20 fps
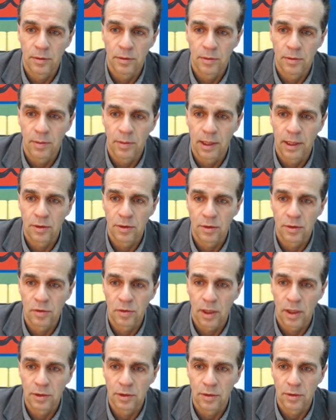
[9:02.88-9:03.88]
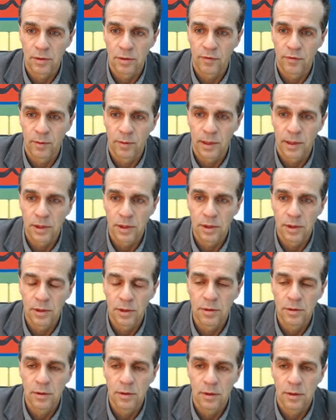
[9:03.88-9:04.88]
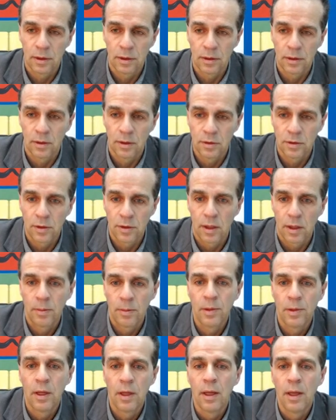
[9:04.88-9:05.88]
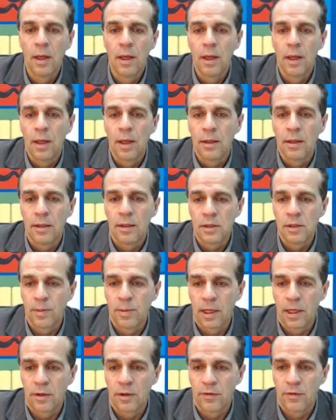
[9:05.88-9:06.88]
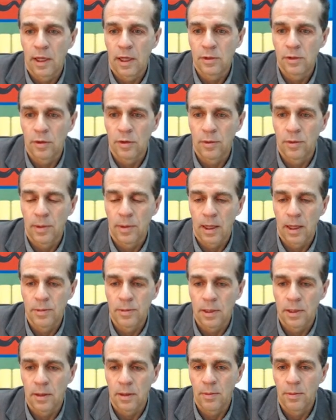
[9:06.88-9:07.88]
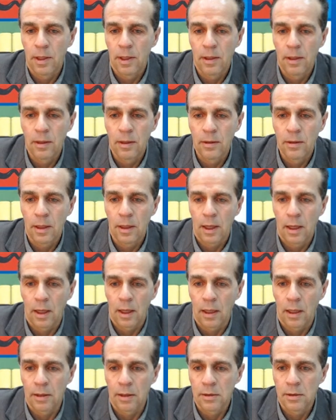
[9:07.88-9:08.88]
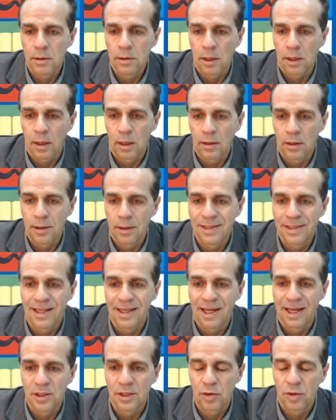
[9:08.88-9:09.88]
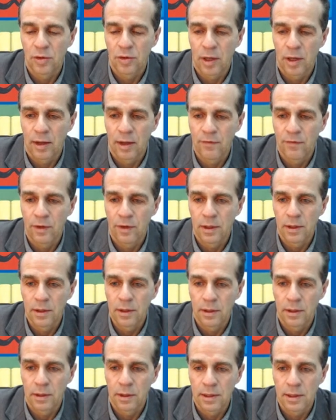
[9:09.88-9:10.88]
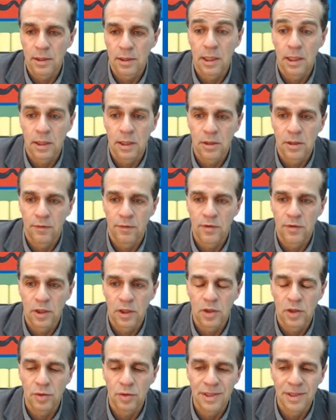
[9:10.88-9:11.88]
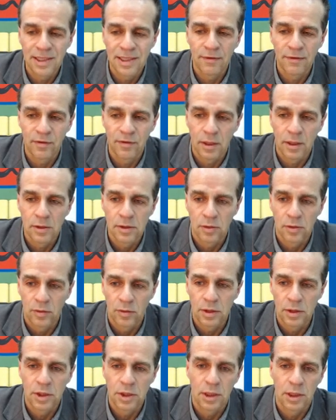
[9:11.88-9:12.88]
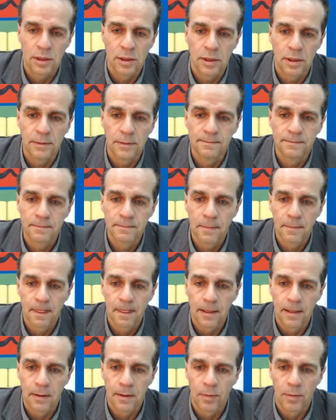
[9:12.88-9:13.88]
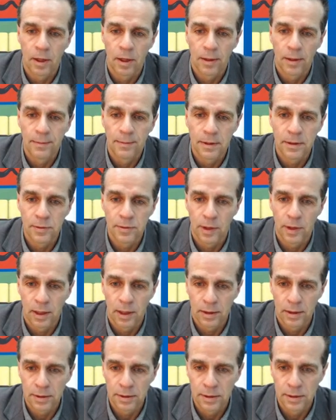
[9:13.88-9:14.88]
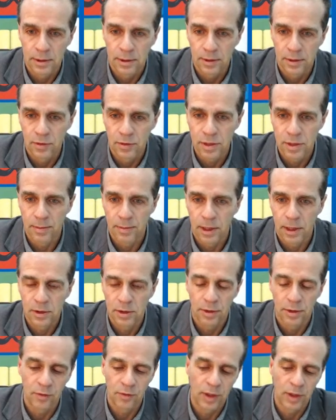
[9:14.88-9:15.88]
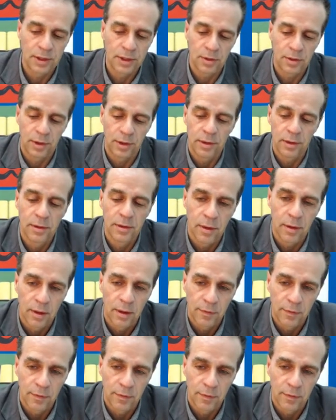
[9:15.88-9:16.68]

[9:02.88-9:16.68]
microstructural information on the top, this microvascular maps in the middle, and this elastographic indication of tissue stiffness or rigidity in the bottom, as well as 3-dimensional rendering of